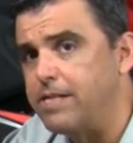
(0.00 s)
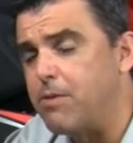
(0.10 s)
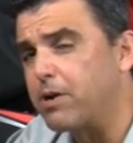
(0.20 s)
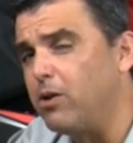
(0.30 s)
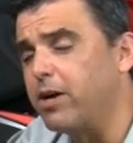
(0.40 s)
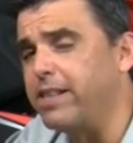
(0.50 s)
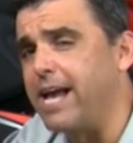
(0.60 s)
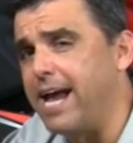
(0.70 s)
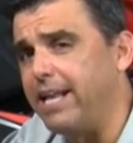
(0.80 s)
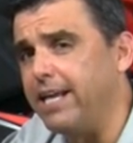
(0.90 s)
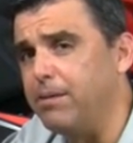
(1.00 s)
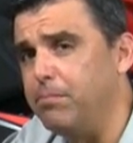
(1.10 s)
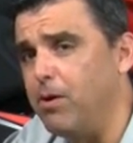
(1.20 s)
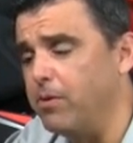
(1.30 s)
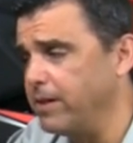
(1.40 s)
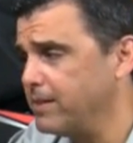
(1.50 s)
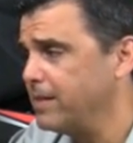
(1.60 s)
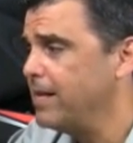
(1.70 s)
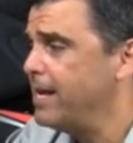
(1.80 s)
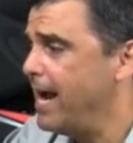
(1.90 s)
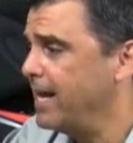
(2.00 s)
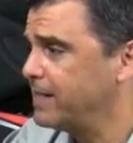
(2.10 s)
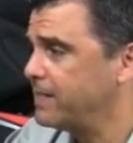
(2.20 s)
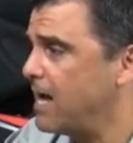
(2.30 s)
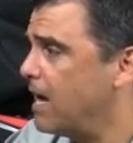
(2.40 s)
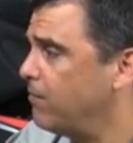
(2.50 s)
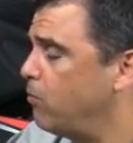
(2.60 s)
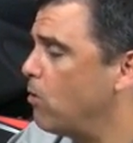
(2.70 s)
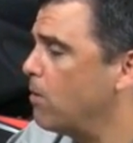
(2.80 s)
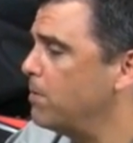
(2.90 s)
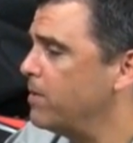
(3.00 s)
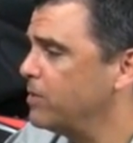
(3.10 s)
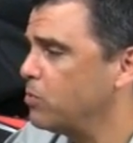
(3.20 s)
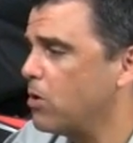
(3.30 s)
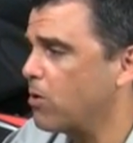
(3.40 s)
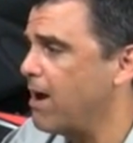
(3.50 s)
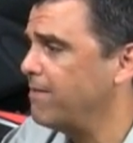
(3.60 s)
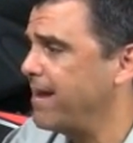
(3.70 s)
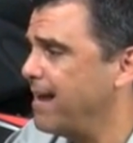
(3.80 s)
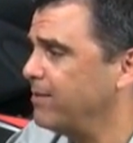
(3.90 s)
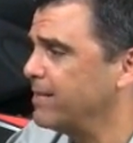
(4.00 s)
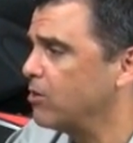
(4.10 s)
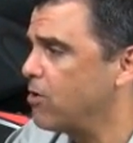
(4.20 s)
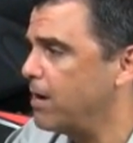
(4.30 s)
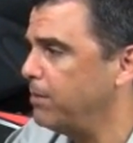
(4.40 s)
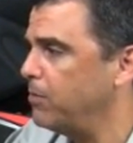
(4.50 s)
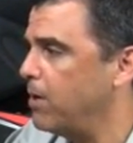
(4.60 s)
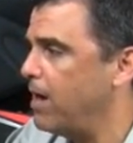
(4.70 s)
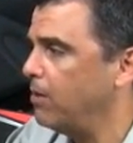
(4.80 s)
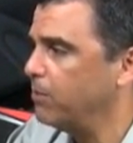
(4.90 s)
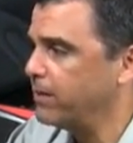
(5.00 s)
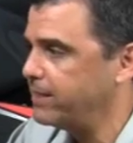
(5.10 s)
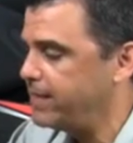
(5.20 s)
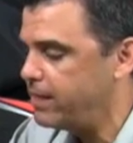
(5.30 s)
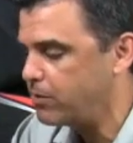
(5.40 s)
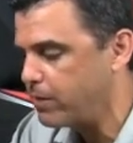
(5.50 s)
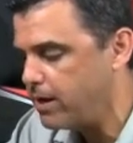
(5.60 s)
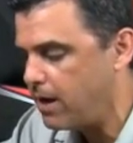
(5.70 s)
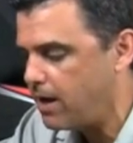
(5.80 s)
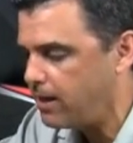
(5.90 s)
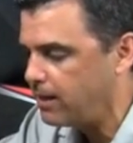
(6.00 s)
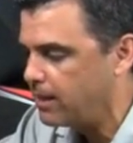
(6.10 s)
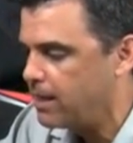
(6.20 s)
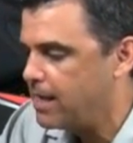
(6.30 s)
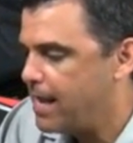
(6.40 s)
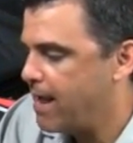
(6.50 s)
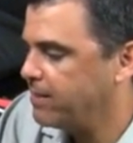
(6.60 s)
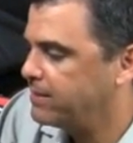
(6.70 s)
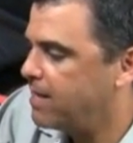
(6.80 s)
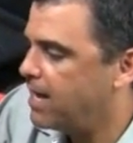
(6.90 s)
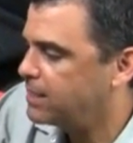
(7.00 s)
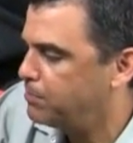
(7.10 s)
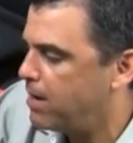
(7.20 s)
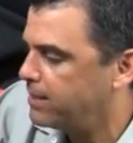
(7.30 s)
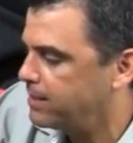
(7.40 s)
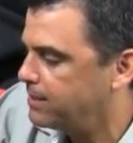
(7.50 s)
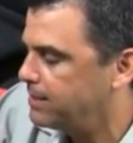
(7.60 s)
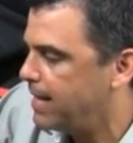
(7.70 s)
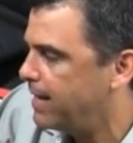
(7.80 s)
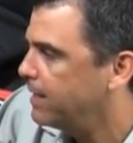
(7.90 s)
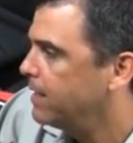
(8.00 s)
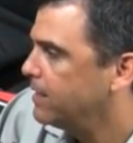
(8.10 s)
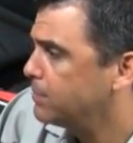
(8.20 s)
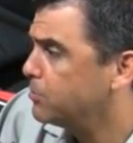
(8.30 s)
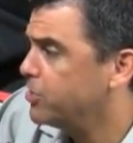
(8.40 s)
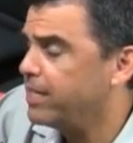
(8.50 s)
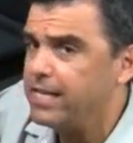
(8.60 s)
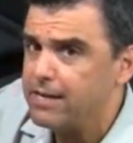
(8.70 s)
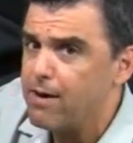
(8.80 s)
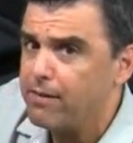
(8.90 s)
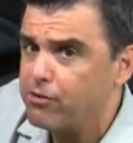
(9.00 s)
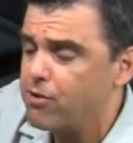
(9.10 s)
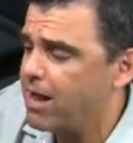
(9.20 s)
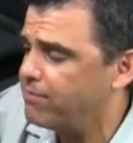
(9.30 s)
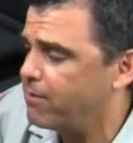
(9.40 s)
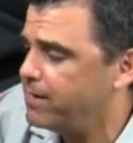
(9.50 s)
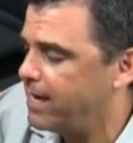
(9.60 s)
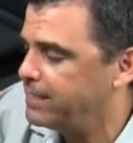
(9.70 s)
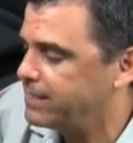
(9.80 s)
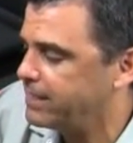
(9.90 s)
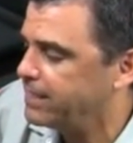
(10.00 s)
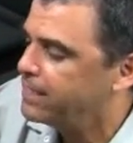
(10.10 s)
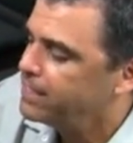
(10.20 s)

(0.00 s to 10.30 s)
Now we're going to look at the handling components. In its stock form, this watercraft handles incredibly well. With the T3 hull and the stock sponson set, this machine can get around the track very nicely.